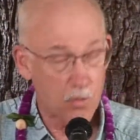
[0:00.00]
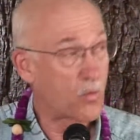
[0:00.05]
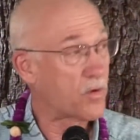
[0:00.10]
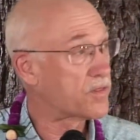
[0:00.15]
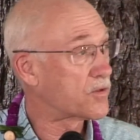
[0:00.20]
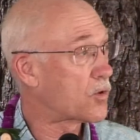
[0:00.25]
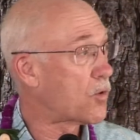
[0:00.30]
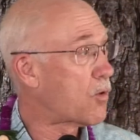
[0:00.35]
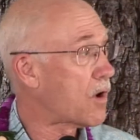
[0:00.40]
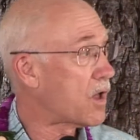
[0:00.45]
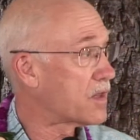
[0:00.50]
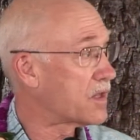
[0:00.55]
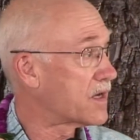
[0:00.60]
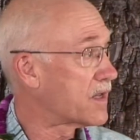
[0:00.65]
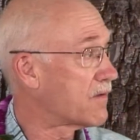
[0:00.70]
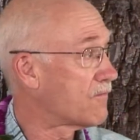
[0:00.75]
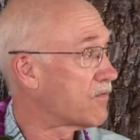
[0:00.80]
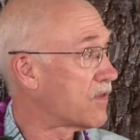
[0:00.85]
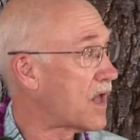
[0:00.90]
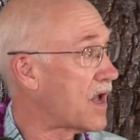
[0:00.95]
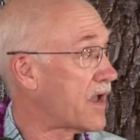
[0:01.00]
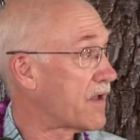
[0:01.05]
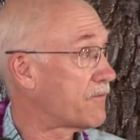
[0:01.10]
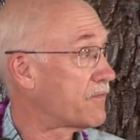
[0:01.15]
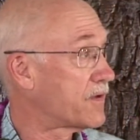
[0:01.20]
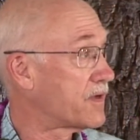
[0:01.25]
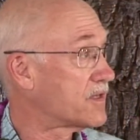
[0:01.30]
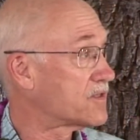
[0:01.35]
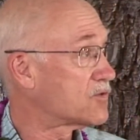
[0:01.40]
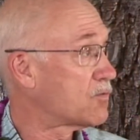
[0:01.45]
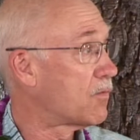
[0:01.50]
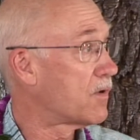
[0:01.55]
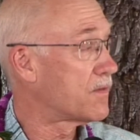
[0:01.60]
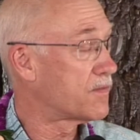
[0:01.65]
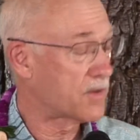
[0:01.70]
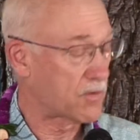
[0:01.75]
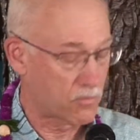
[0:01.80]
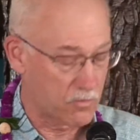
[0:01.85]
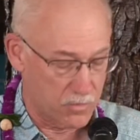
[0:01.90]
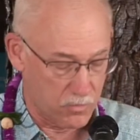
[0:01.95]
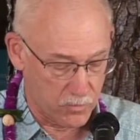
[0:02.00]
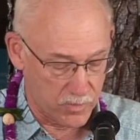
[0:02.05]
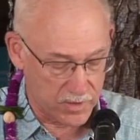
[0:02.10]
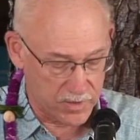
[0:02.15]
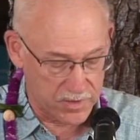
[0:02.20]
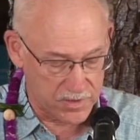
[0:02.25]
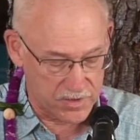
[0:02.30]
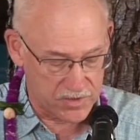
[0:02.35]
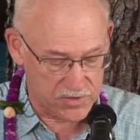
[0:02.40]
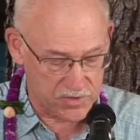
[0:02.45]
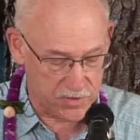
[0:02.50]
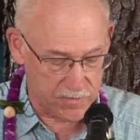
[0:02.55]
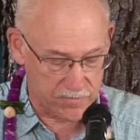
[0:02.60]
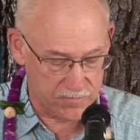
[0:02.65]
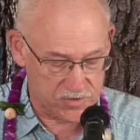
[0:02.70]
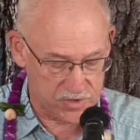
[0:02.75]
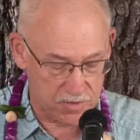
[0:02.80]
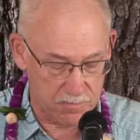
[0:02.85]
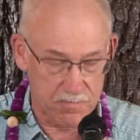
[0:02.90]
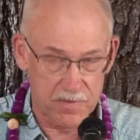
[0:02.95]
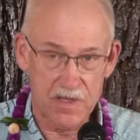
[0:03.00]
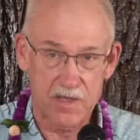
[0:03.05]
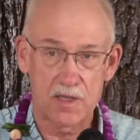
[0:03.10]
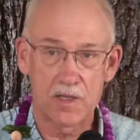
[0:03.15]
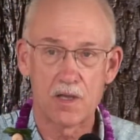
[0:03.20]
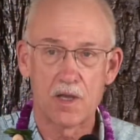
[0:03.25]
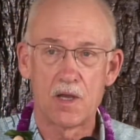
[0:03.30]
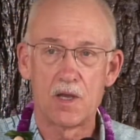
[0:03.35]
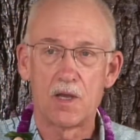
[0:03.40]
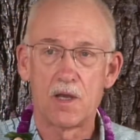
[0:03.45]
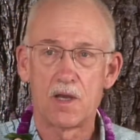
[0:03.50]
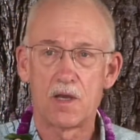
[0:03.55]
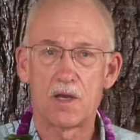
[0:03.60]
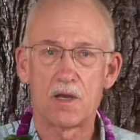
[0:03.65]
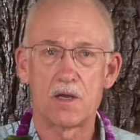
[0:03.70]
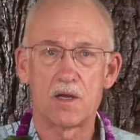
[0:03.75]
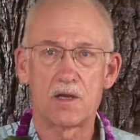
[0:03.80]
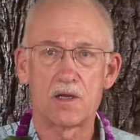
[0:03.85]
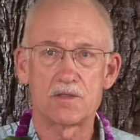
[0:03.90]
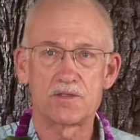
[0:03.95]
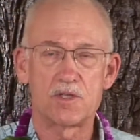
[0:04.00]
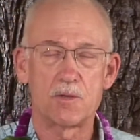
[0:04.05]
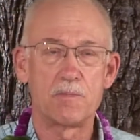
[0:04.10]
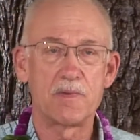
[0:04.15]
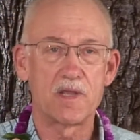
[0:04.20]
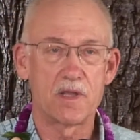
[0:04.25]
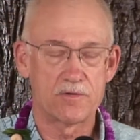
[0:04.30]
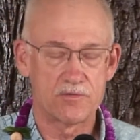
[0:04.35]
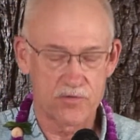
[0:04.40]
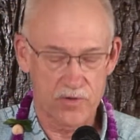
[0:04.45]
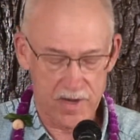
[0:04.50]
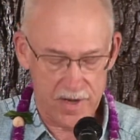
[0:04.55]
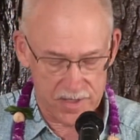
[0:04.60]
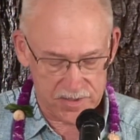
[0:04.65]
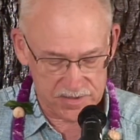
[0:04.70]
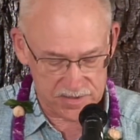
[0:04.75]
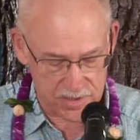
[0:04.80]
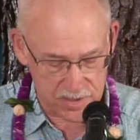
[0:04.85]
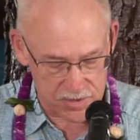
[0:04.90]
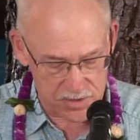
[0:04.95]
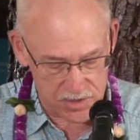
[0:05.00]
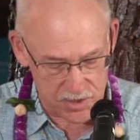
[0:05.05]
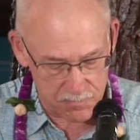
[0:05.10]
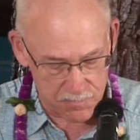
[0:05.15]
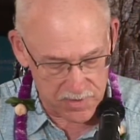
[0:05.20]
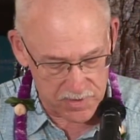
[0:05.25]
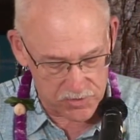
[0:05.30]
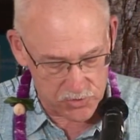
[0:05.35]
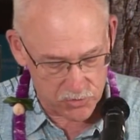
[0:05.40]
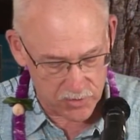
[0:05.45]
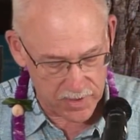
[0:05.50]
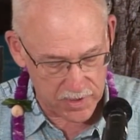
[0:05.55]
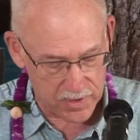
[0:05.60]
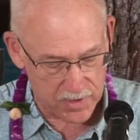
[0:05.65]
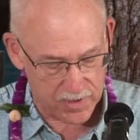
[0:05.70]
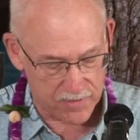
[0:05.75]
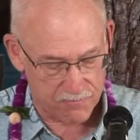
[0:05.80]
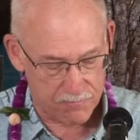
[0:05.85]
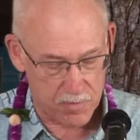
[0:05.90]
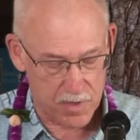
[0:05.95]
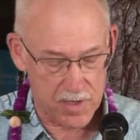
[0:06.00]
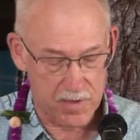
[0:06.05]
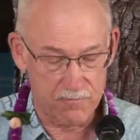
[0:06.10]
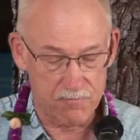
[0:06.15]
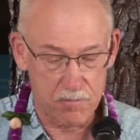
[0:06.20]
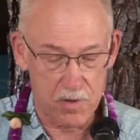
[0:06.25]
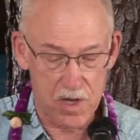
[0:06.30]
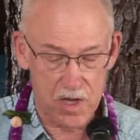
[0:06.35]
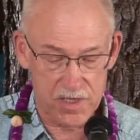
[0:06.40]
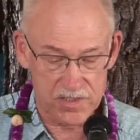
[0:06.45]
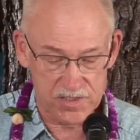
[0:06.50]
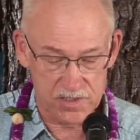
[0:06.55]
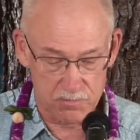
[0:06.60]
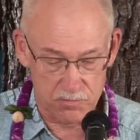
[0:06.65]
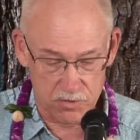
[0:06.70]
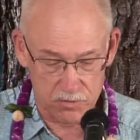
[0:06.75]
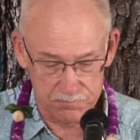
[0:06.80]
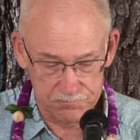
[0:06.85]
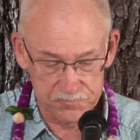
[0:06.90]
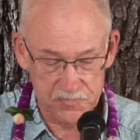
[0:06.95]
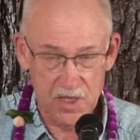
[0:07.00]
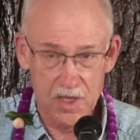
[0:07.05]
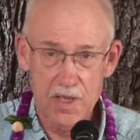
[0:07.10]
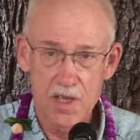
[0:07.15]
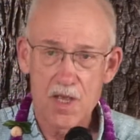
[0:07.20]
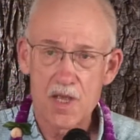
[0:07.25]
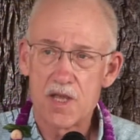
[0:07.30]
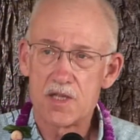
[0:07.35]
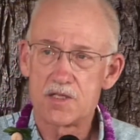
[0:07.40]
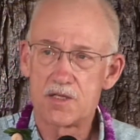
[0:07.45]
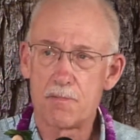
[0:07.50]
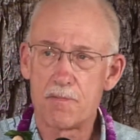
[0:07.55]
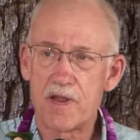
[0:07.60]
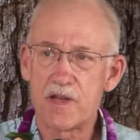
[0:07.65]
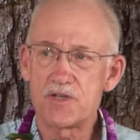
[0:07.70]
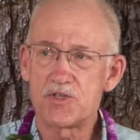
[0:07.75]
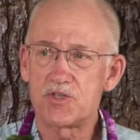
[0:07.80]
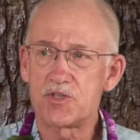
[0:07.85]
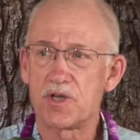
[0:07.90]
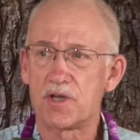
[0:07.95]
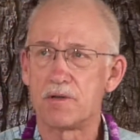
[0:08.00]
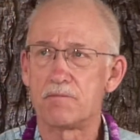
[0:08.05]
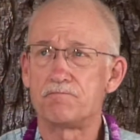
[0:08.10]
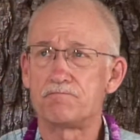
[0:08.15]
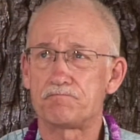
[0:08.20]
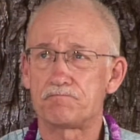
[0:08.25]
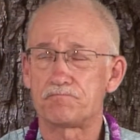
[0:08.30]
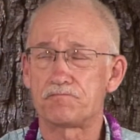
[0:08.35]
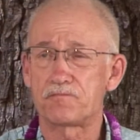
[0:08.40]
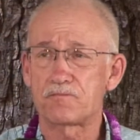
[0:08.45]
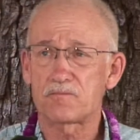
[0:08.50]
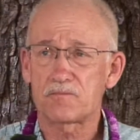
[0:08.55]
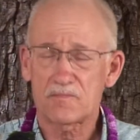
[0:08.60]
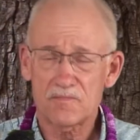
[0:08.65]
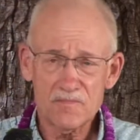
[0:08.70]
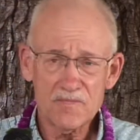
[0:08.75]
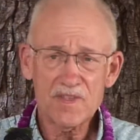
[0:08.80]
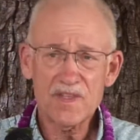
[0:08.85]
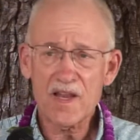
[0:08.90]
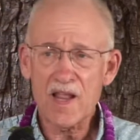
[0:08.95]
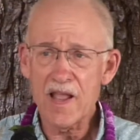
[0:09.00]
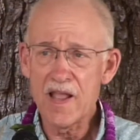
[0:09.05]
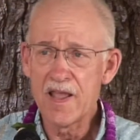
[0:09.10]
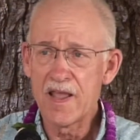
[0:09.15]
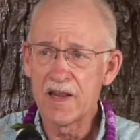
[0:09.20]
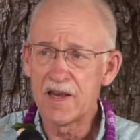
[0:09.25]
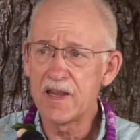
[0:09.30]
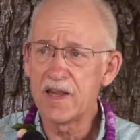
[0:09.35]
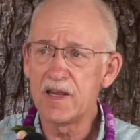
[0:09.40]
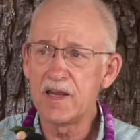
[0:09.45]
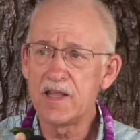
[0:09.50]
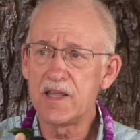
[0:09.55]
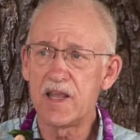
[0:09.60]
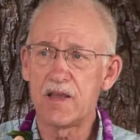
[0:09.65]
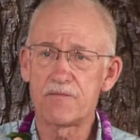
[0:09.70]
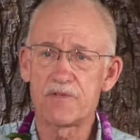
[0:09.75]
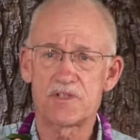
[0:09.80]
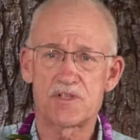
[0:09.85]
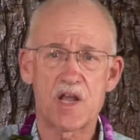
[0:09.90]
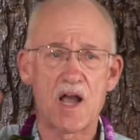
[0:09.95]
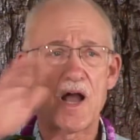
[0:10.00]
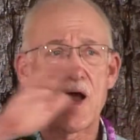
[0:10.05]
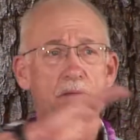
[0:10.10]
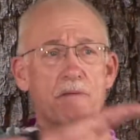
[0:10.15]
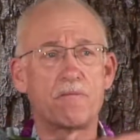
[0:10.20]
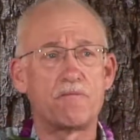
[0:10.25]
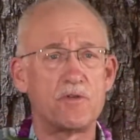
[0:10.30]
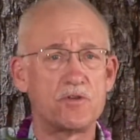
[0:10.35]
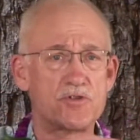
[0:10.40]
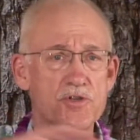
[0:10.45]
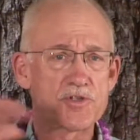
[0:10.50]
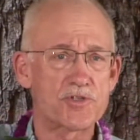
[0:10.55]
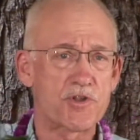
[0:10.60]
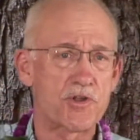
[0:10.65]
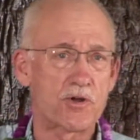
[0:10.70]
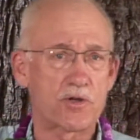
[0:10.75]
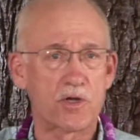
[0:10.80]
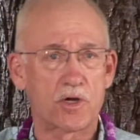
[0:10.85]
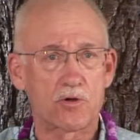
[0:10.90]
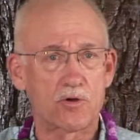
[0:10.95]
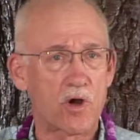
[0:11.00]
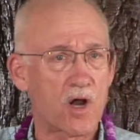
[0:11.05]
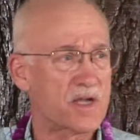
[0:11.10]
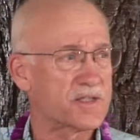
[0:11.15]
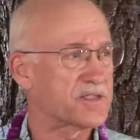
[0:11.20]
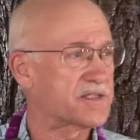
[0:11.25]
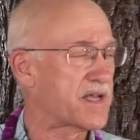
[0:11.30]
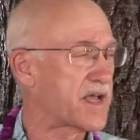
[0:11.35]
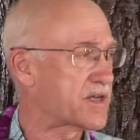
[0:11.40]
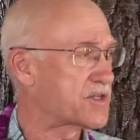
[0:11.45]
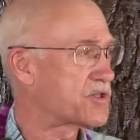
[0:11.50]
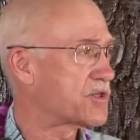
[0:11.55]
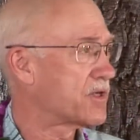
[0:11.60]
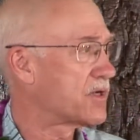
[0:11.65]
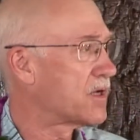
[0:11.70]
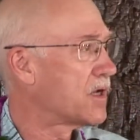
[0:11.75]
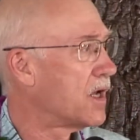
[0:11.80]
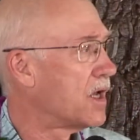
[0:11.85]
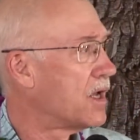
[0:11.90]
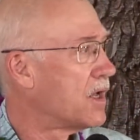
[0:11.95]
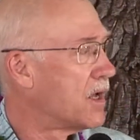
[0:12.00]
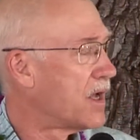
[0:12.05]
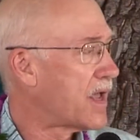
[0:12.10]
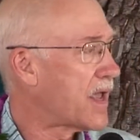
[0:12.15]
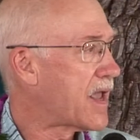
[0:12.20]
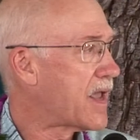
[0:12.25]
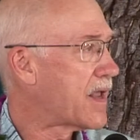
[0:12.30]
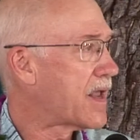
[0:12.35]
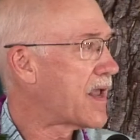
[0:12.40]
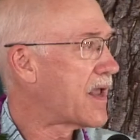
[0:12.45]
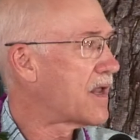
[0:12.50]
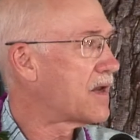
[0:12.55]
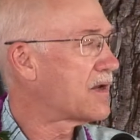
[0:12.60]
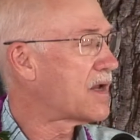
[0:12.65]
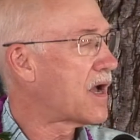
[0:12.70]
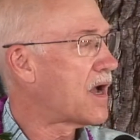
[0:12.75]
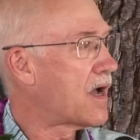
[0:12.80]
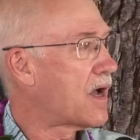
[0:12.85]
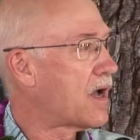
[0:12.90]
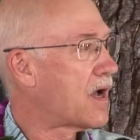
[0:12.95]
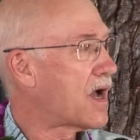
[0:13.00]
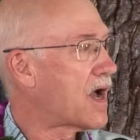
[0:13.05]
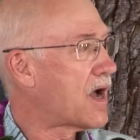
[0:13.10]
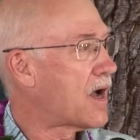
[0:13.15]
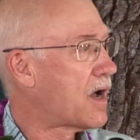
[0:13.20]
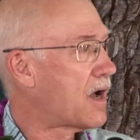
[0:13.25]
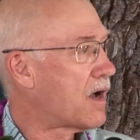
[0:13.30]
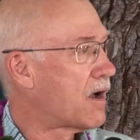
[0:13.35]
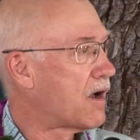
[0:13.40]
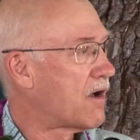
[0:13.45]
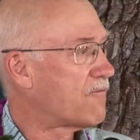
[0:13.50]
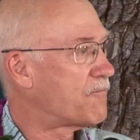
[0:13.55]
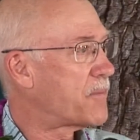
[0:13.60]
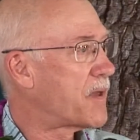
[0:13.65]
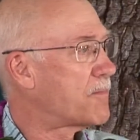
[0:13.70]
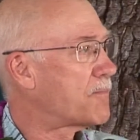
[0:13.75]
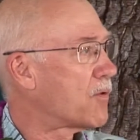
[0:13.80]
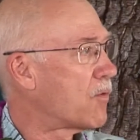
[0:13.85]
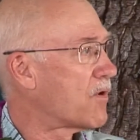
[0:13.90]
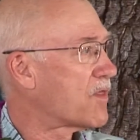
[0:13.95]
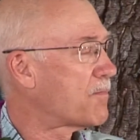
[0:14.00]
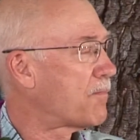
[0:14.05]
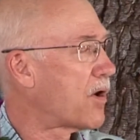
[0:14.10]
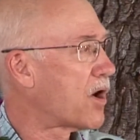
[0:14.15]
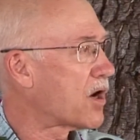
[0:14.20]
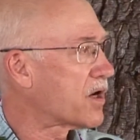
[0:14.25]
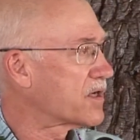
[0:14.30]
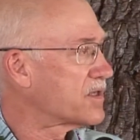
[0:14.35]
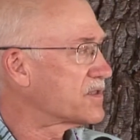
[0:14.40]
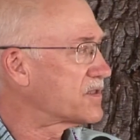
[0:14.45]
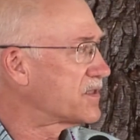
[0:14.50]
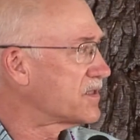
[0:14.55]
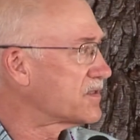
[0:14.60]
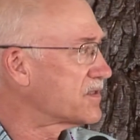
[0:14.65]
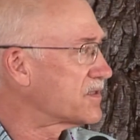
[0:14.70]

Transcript: quality of life, and it's one that really deserves to be addressed and to be treated if possible. Dementia, at any given time, if you just took a cross-section of people with Parkinson's